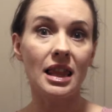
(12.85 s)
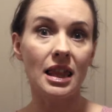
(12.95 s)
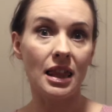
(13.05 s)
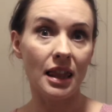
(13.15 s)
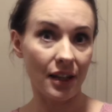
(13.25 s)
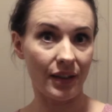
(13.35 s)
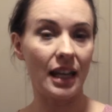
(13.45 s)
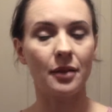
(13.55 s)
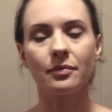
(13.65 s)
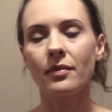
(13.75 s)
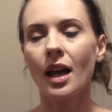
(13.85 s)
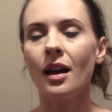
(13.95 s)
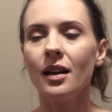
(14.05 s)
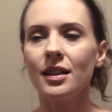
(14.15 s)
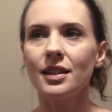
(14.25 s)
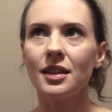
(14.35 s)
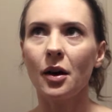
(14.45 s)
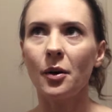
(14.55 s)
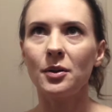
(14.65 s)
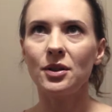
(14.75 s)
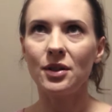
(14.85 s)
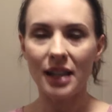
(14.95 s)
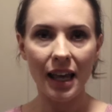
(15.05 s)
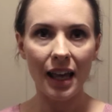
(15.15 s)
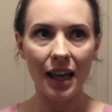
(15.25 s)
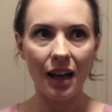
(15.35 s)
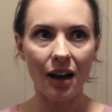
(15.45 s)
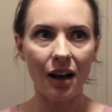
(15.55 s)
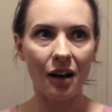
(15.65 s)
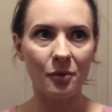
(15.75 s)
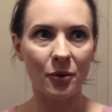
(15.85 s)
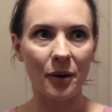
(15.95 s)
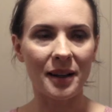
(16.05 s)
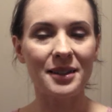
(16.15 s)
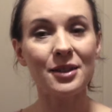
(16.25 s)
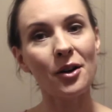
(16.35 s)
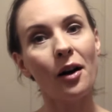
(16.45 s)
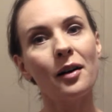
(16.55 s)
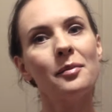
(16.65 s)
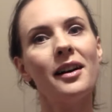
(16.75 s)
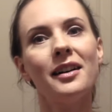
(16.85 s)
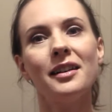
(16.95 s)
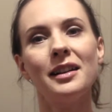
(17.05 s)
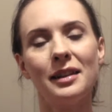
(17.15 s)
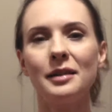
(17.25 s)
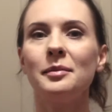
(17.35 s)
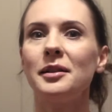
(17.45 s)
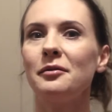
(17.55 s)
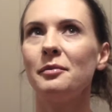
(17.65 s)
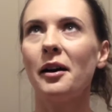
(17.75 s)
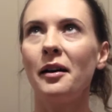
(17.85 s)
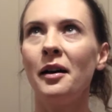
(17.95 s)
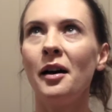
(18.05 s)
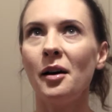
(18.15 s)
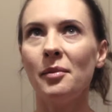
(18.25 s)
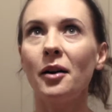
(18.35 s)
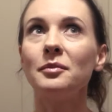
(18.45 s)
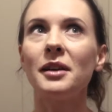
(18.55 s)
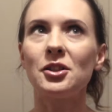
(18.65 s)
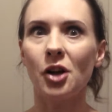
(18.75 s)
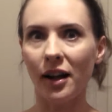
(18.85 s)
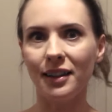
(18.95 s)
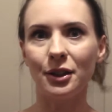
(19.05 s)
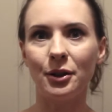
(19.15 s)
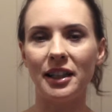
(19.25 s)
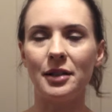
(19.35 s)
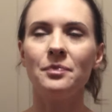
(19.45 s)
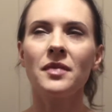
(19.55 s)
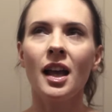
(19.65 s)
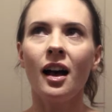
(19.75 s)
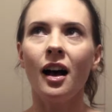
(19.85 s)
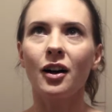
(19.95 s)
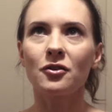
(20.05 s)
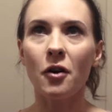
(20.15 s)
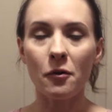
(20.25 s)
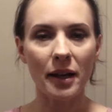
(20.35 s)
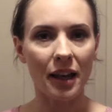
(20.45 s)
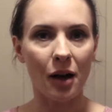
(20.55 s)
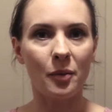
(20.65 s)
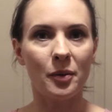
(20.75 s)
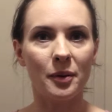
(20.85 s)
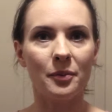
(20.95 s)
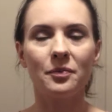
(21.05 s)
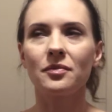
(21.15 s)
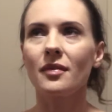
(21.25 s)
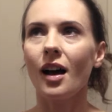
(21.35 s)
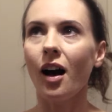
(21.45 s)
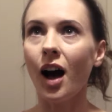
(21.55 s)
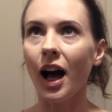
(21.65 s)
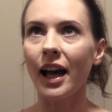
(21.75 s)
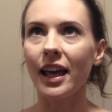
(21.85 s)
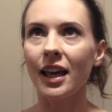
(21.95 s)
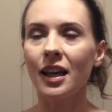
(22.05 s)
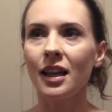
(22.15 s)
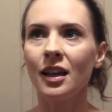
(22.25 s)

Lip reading: living. So today I'm going to talk about a little bit of about my childhood. Growing up, I